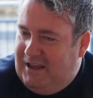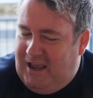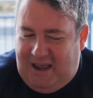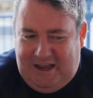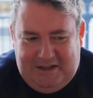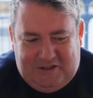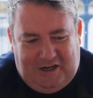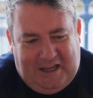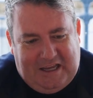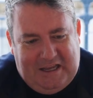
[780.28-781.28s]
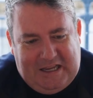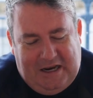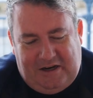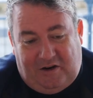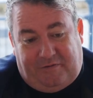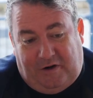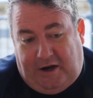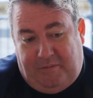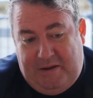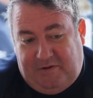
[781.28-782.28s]
It's like an awful
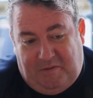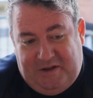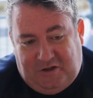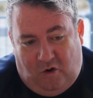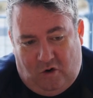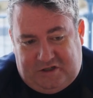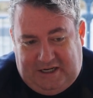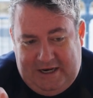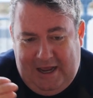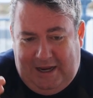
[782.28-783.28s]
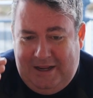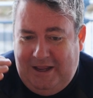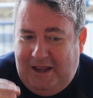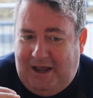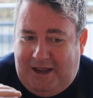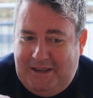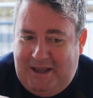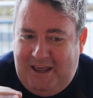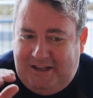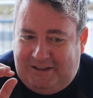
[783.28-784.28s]
lot of people come into Hooked and
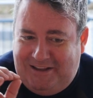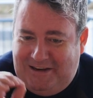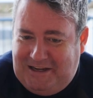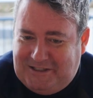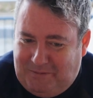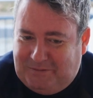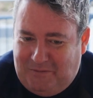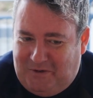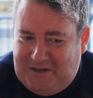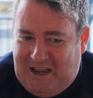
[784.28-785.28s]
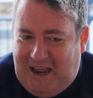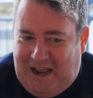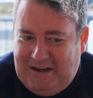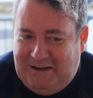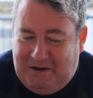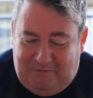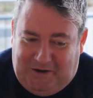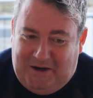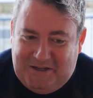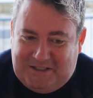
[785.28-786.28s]
they'd eat something one day, and in
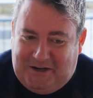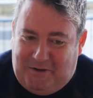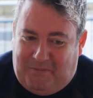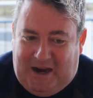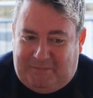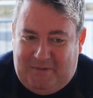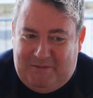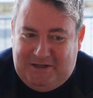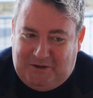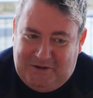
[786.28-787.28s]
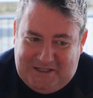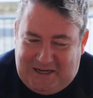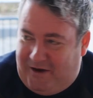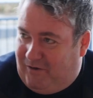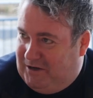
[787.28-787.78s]
fairness, they come back maybe 2 days later